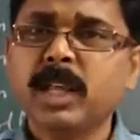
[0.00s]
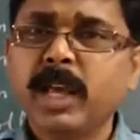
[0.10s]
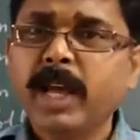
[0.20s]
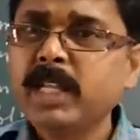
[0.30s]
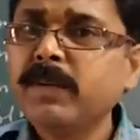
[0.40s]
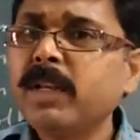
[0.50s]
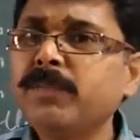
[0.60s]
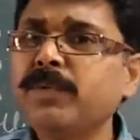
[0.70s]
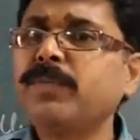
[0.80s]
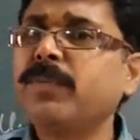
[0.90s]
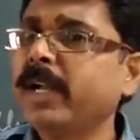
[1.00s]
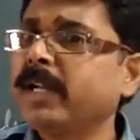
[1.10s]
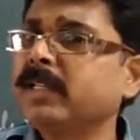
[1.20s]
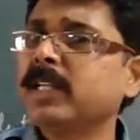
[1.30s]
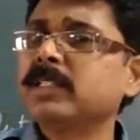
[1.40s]
And even if you
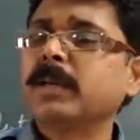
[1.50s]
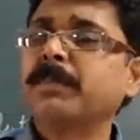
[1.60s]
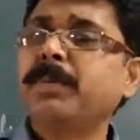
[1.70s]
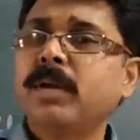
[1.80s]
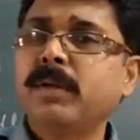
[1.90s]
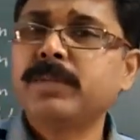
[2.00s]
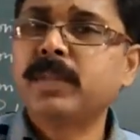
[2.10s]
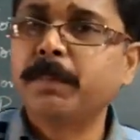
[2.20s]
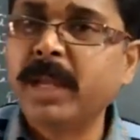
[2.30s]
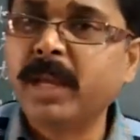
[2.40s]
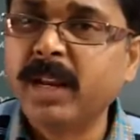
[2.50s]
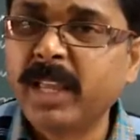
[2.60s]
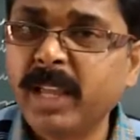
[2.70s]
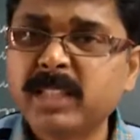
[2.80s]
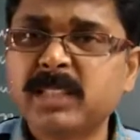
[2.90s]
find the example of the big
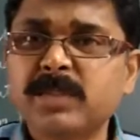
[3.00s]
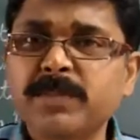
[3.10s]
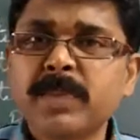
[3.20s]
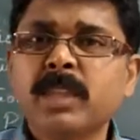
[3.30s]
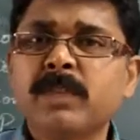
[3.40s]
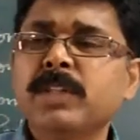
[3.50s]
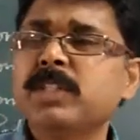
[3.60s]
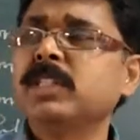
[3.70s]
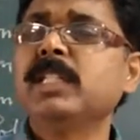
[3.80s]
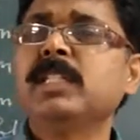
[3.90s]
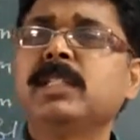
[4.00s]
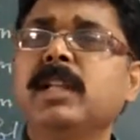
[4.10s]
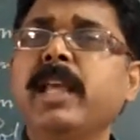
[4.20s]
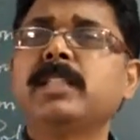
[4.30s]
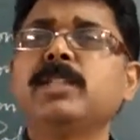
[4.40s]
lakes, which these
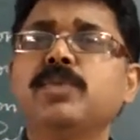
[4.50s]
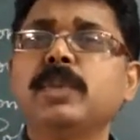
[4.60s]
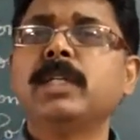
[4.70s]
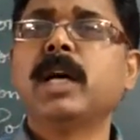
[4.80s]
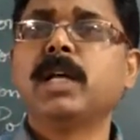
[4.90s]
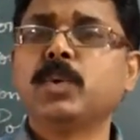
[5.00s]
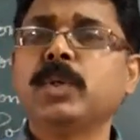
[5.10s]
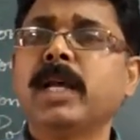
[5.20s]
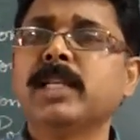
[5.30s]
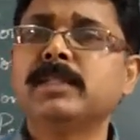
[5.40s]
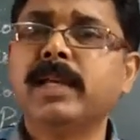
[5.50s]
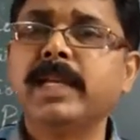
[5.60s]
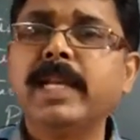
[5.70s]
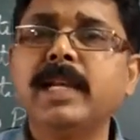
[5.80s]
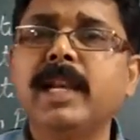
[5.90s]
lakes usually are known as
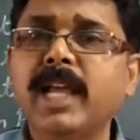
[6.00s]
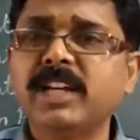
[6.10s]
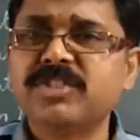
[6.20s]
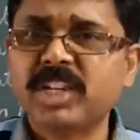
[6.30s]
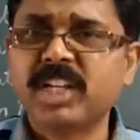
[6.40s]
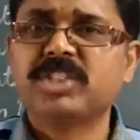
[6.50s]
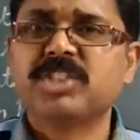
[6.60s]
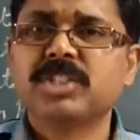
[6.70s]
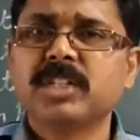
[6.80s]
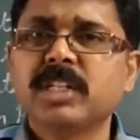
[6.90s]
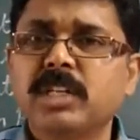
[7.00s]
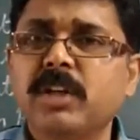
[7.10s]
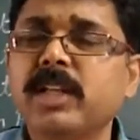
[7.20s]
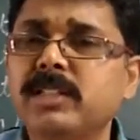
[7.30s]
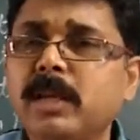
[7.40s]
the inland drainage.
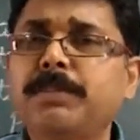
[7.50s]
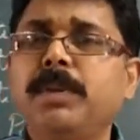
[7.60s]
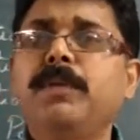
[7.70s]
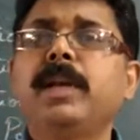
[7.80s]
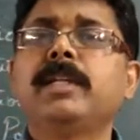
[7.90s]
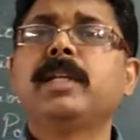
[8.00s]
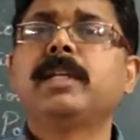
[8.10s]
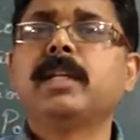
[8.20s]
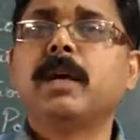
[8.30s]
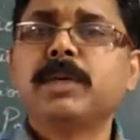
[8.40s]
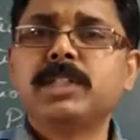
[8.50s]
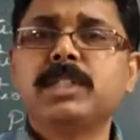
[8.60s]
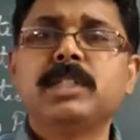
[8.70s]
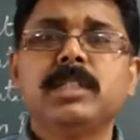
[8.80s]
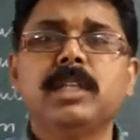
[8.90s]
Now example we will take in our
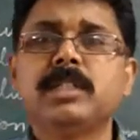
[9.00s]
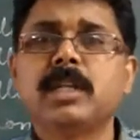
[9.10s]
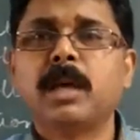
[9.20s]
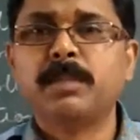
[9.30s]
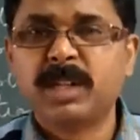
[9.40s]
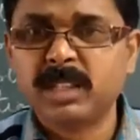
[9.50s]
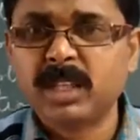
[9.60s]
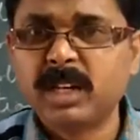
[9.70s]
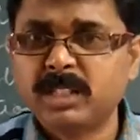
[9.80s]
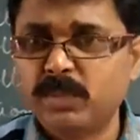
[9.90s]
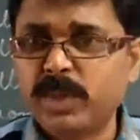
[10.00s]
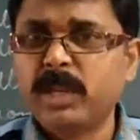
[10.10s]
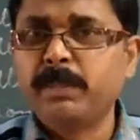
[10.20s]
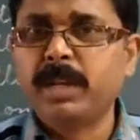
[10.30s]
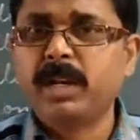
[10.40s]
city, there is a Ramgarh is a
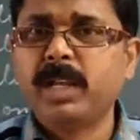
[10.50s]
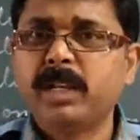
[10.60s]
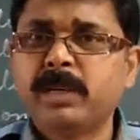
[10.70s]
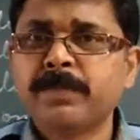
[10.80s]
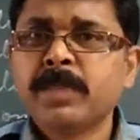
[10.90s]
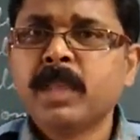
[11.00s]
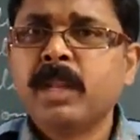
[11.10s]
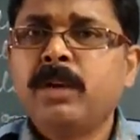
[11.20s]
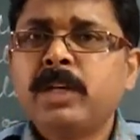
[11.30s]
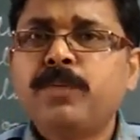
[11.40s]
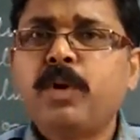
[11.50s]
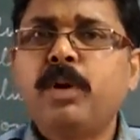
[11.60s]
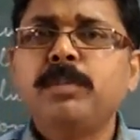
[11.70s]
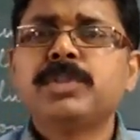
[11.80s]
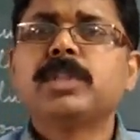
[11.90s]
very big lake. Now it
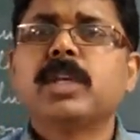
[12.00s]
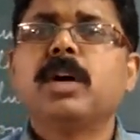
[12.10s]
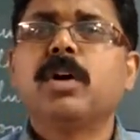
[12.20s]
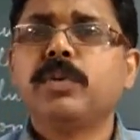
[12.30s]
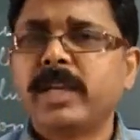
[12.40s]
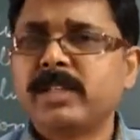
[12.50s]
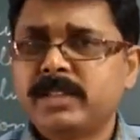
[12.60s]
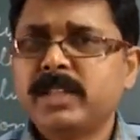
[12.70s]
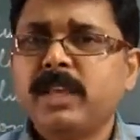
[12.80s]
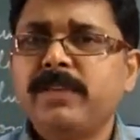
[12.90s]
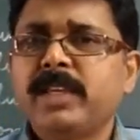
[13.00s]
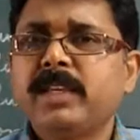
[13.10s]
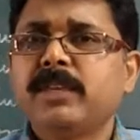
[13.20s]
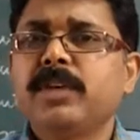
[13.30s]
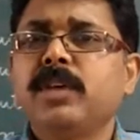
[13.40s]
forms, or you can
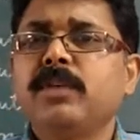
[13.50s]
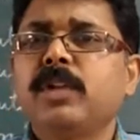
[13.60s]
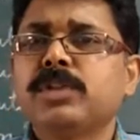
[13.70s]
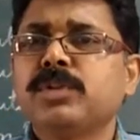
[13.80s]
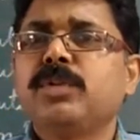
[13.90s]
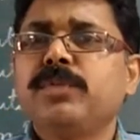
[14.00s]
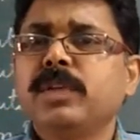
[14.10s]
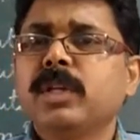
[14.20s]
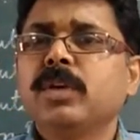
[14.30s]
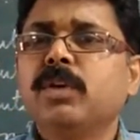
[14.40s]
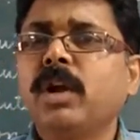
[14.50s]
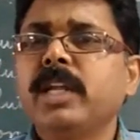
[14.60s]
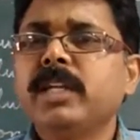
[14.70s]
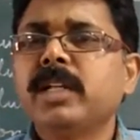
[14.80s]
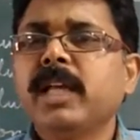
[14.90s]
say, we also call
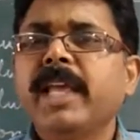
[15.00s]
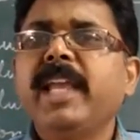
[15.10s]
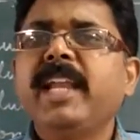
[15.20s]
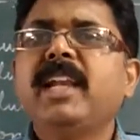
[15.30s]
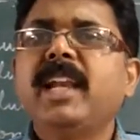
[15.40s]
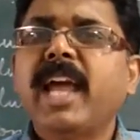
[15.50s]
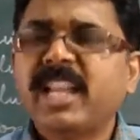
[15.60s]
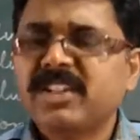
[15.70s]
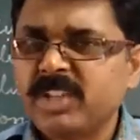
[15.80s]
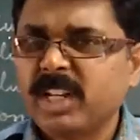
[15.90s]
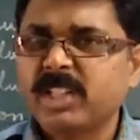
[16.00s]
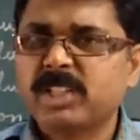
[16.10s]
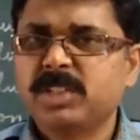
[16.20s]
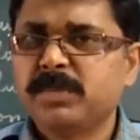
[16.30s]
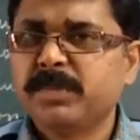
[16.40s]
it inland drainage.